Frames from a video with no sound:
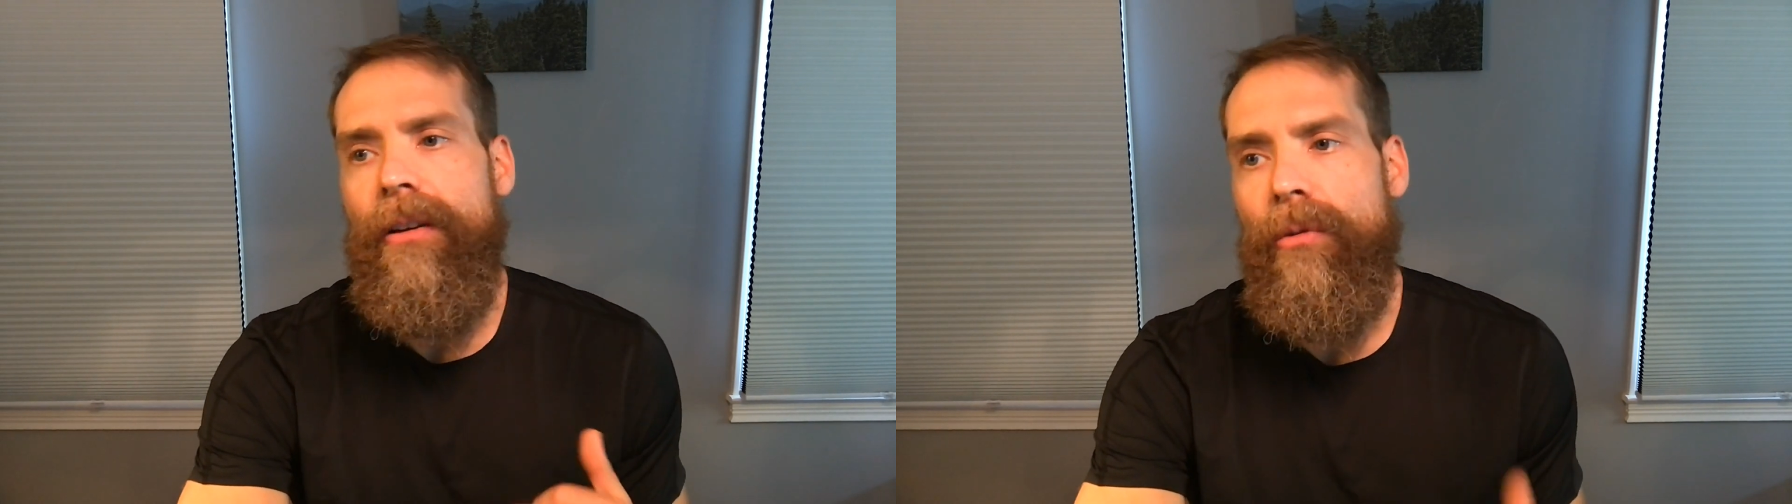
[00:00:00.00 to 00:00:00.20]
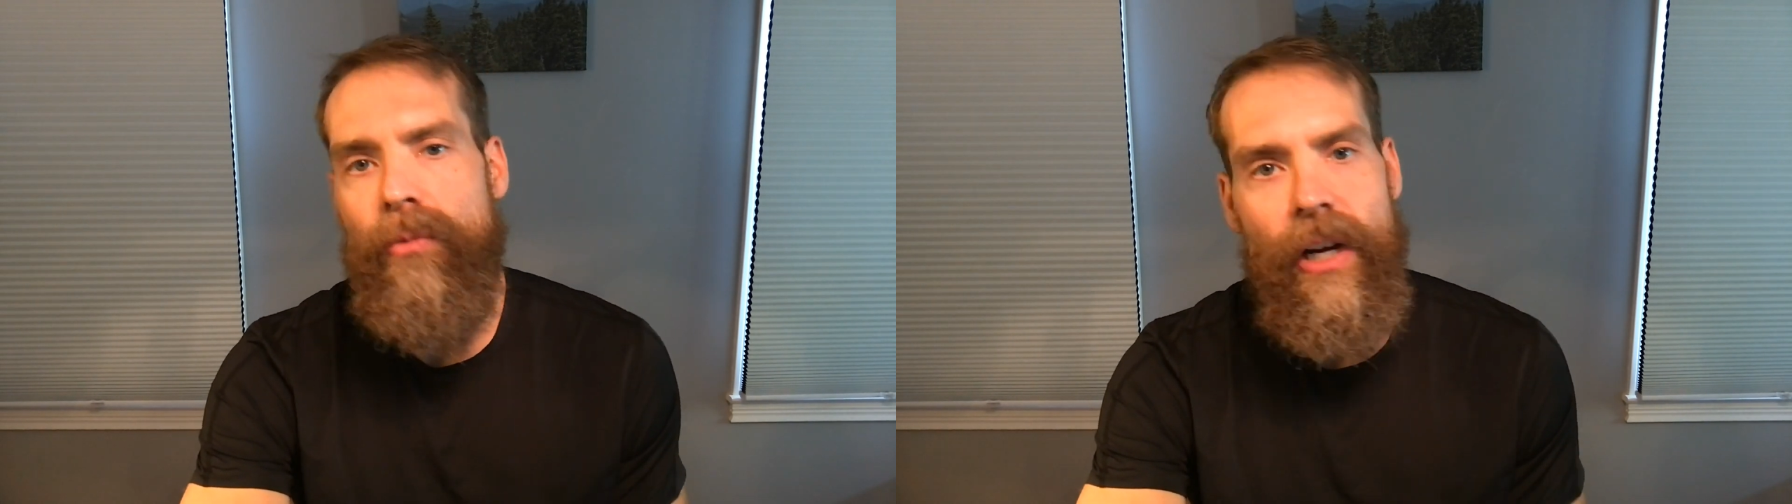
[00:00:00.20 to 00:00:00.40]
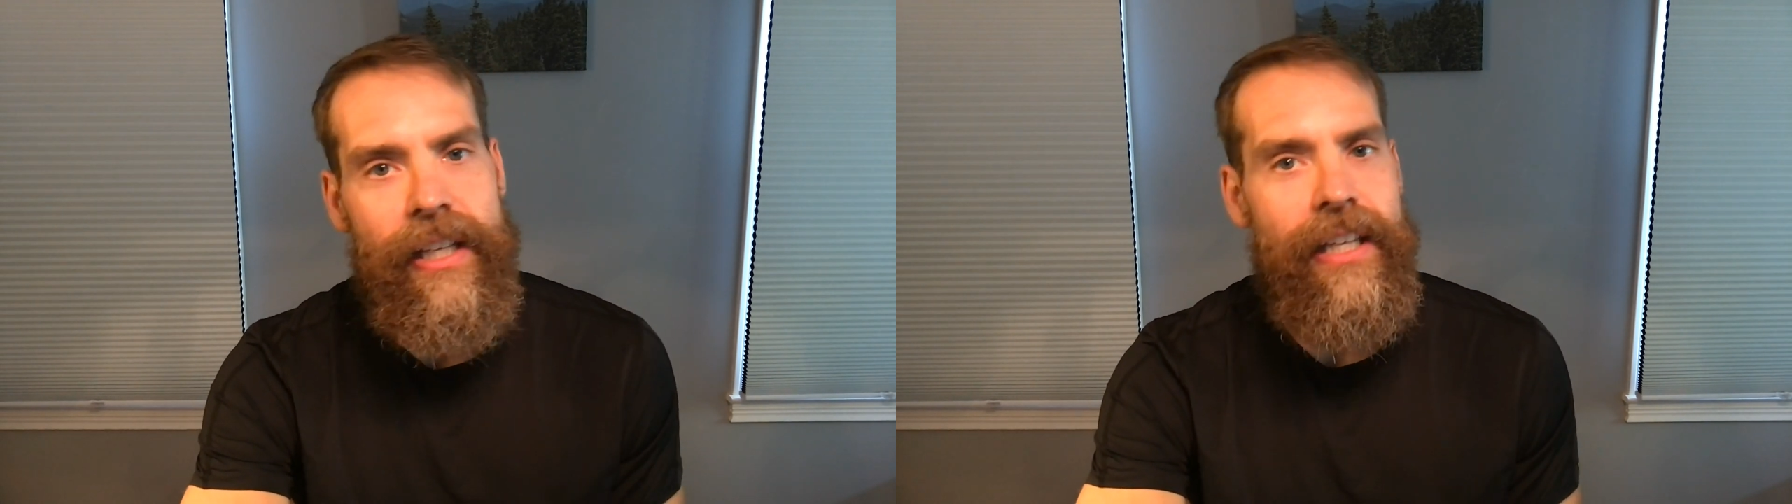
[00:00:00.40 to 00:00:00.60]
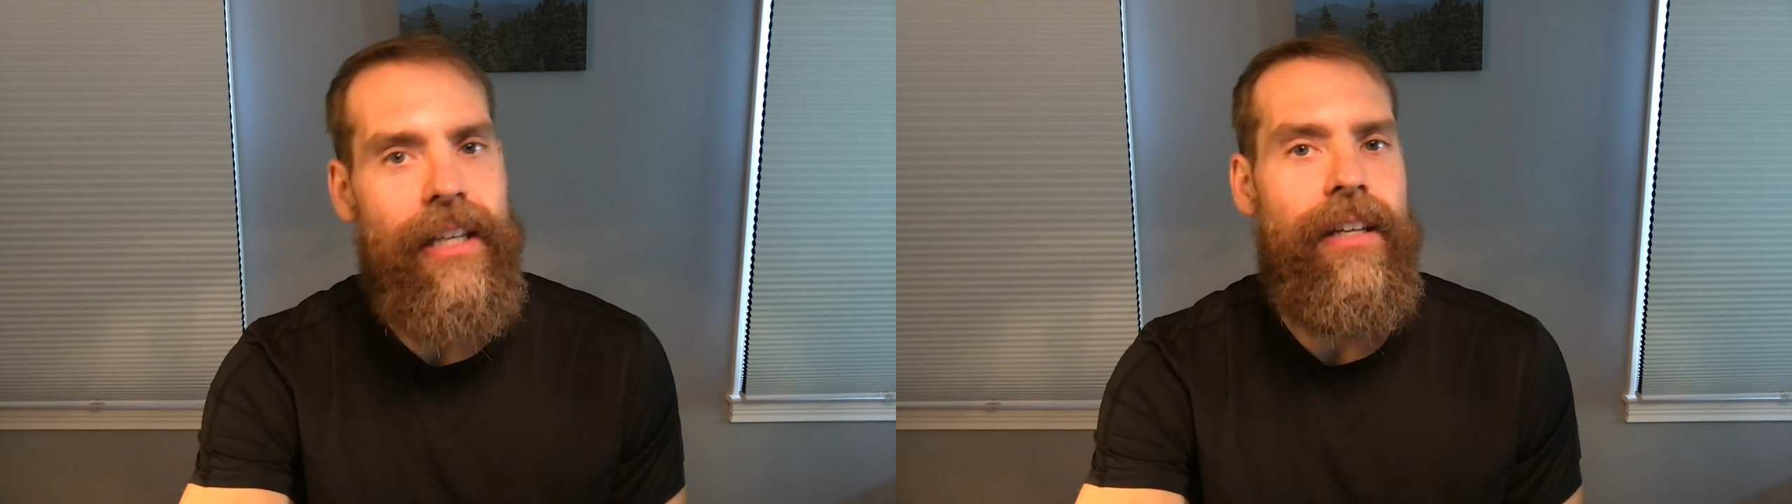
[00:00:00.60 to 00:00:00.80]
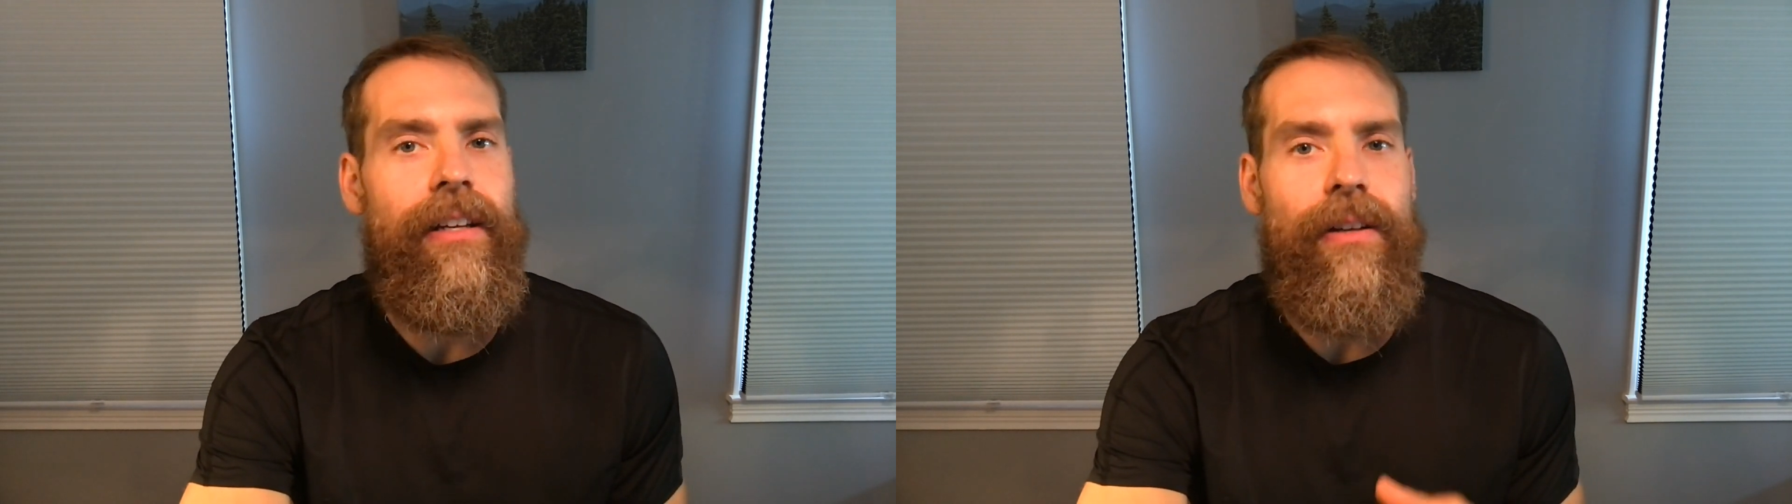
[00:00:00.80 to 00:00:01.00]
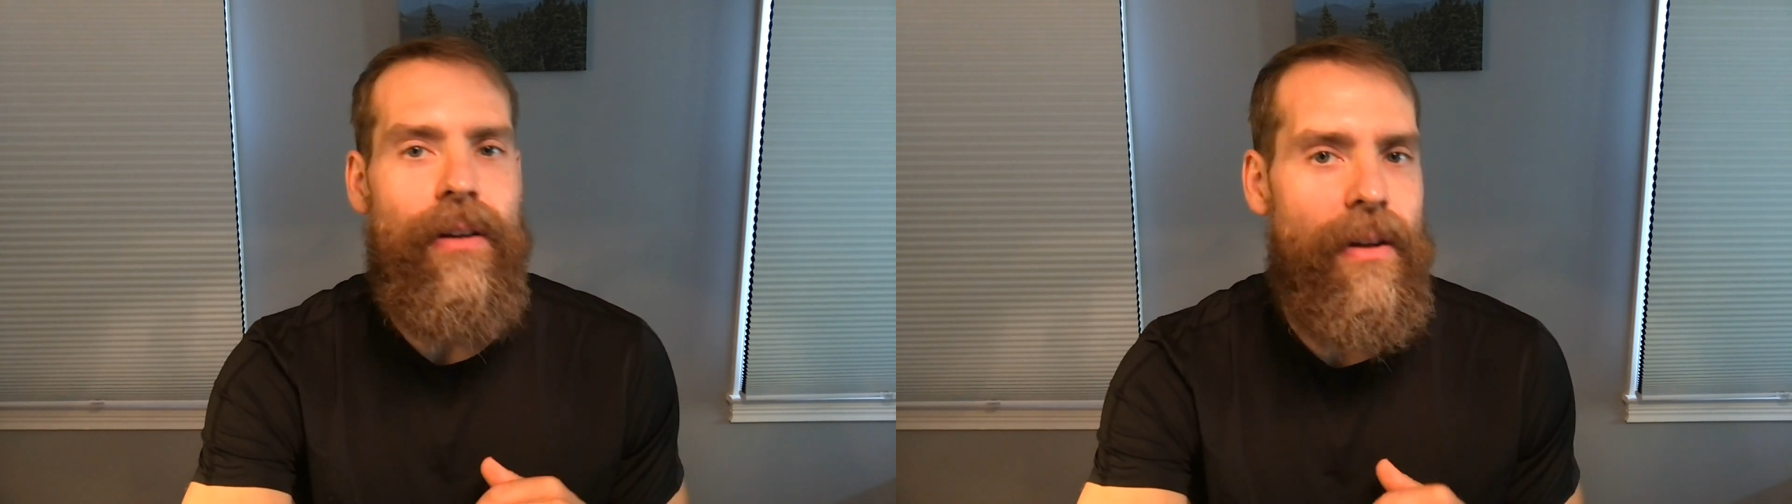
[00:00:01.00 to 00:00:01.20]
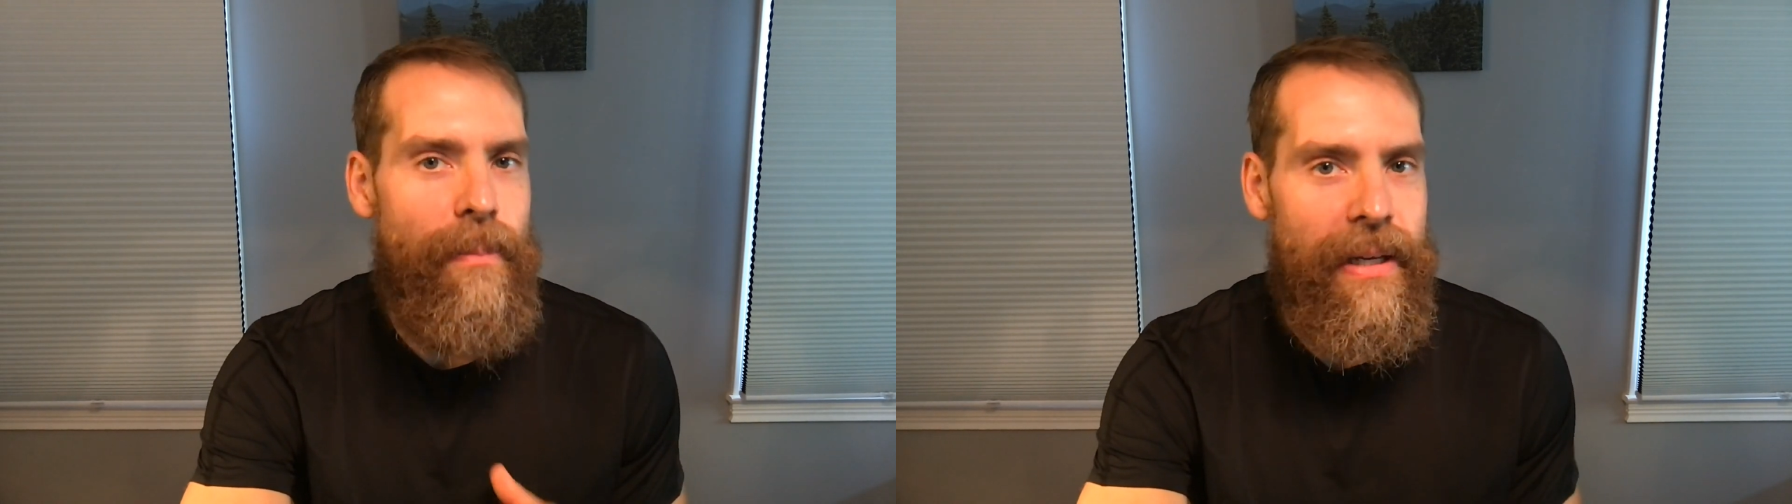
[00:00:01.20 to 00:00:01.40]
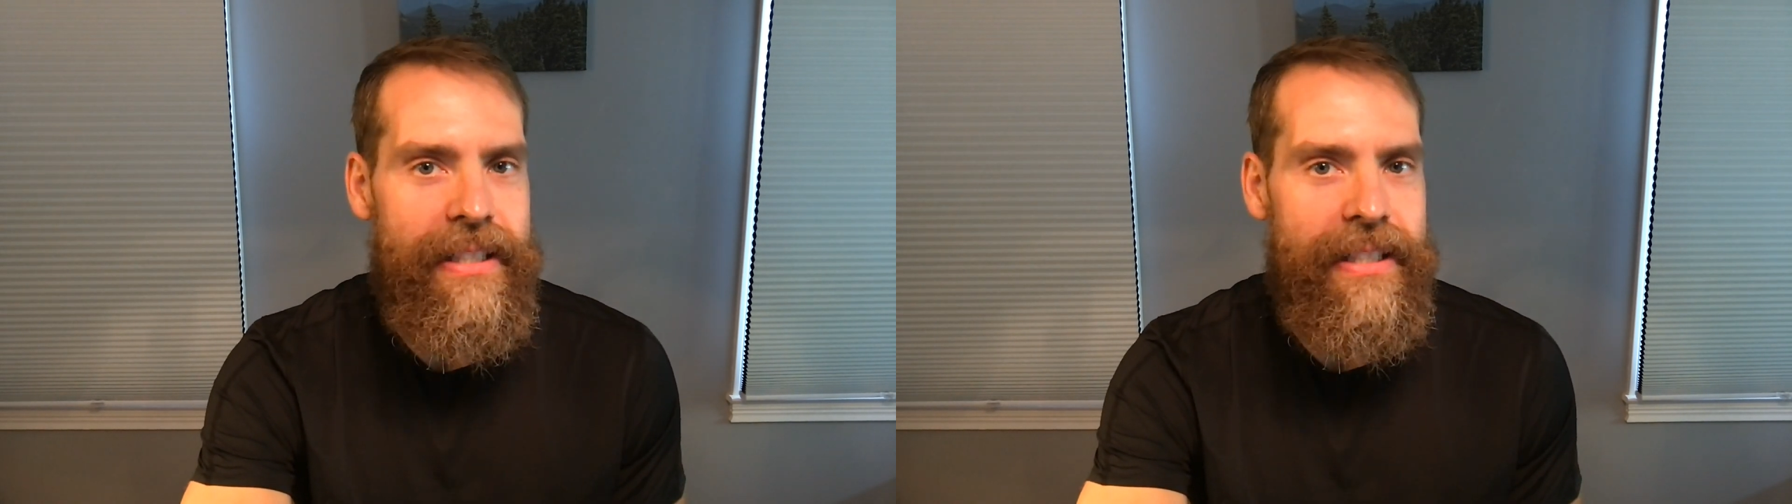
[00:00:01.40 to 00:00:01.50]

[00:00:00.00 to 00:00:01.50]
rucking, pick